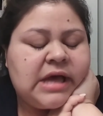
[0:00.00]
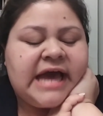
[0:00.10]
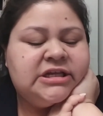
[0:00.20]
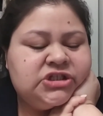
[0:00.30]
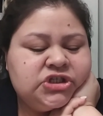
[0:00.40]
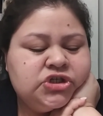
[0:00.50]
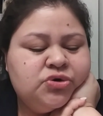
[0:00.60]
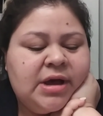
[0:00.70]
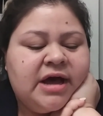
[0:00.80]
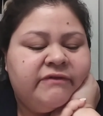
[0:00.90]
I
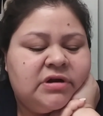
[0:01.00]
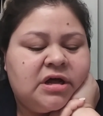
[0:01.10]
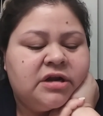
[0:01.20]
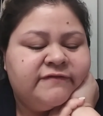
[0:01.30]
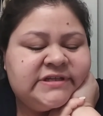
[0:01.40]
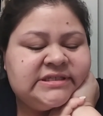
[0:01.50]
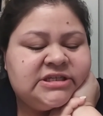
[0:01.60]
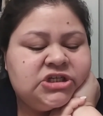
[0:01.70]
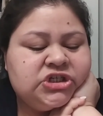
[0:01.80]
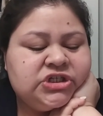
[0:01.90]
do have a lot of
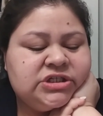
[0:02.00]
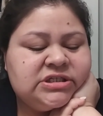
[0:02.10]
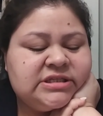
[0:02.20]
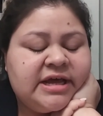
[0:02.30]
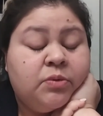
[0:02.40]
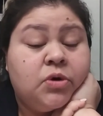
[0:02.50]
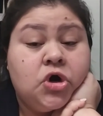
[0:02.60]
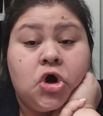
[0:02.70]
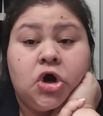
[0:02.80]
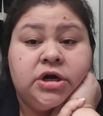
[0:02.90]
decisions that
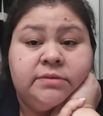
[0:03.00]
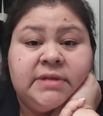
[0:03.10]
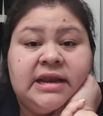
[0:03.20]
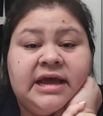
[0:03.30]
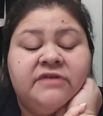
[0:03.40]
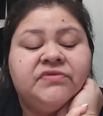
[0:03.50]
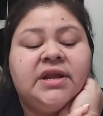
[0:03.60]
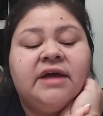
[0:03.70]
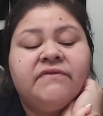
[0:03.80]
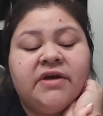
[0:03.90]
were hard in my life
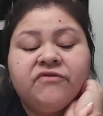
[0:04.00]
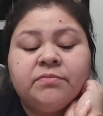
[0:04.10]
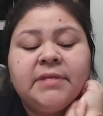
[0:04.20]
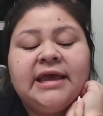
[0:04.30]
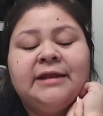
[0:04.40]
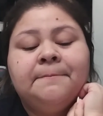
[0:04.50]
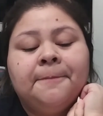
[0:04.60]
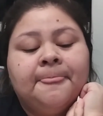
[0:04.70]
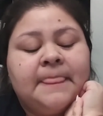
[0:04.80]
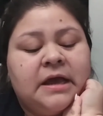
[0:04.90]
that I've ever made.
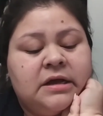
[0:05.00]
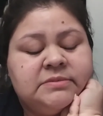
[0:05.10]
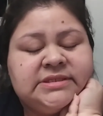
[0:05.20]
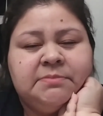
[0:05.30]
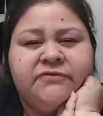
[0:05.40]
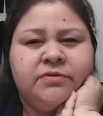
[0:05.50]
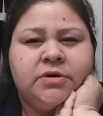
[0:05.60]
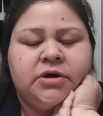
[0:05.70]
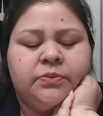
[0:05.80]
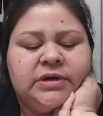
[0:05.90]
Some of
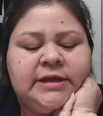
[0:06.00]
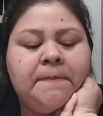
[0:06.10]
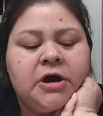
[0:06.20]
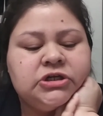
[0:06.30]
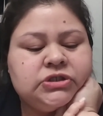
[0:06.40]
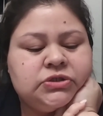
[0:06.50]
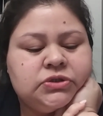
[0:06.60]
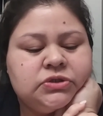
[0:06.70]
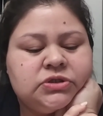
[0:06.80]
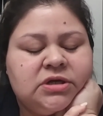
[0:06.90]
them are really
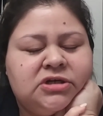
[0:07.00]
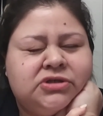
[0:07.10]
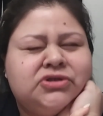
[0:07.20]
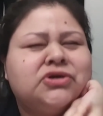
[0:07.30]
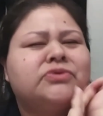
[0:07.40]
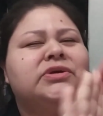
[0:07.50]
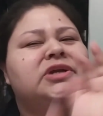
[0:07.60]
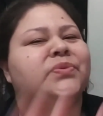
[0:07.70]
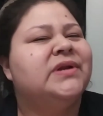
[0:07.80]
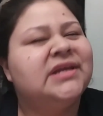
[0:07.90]
personal, so I don't
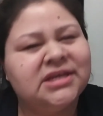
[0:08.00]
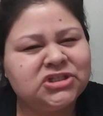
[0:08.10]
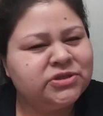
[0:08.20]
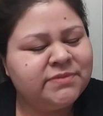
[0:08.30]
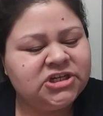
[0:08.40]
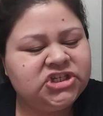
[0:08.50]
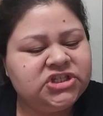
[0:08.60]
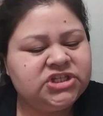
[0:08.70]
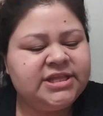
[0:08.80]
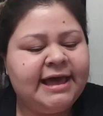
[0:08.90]
really want to get too much
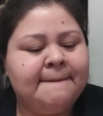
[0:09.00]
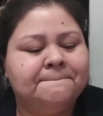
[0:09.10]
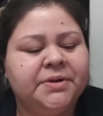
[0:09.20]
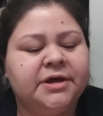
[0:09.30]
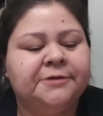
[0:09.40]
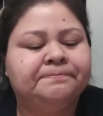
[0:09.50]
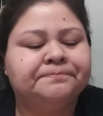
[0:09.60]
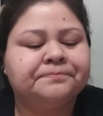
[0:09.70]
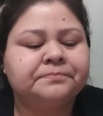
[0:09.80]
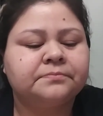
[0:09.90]
into that, but